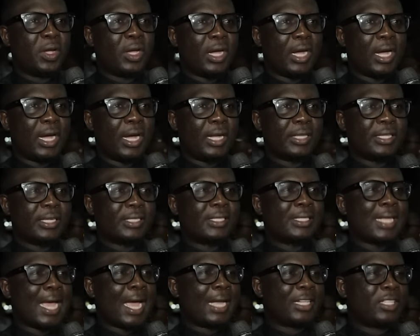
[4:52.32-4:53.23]
uh,
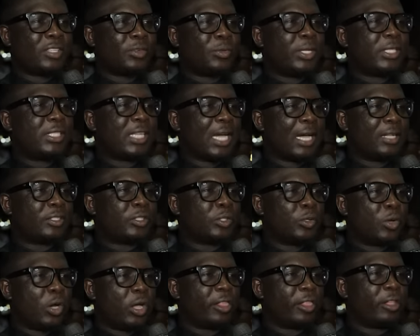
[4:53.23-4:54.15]
decide to reach out
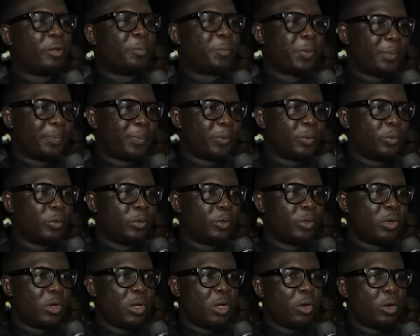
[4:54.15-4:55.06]
to other
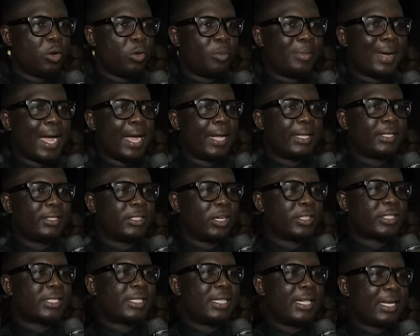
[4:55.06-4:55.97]
people who might
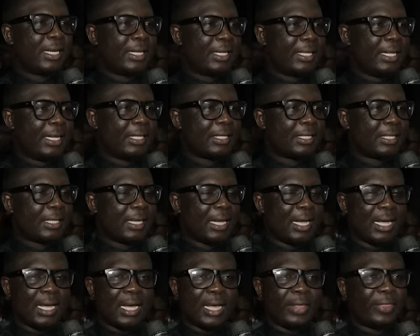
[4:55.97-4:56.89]
just need this.
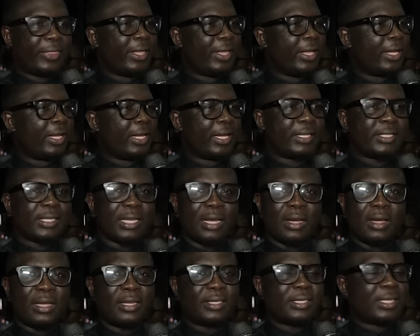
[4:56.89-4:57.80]
I think it's
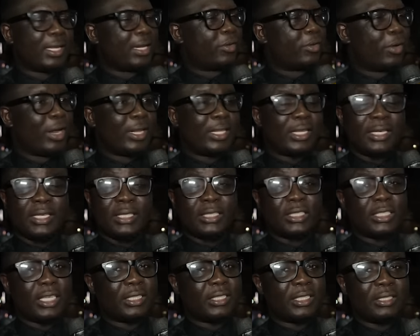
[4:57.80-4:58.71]
a, it's a great
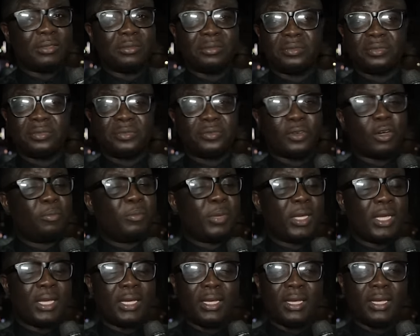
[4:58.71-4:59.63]
initiative. For
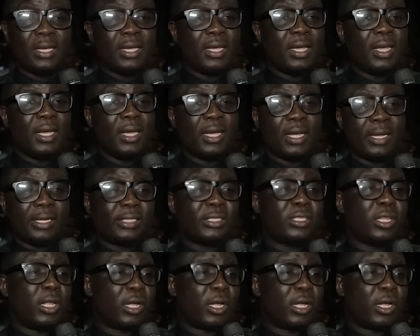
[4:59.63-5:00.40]
me, it is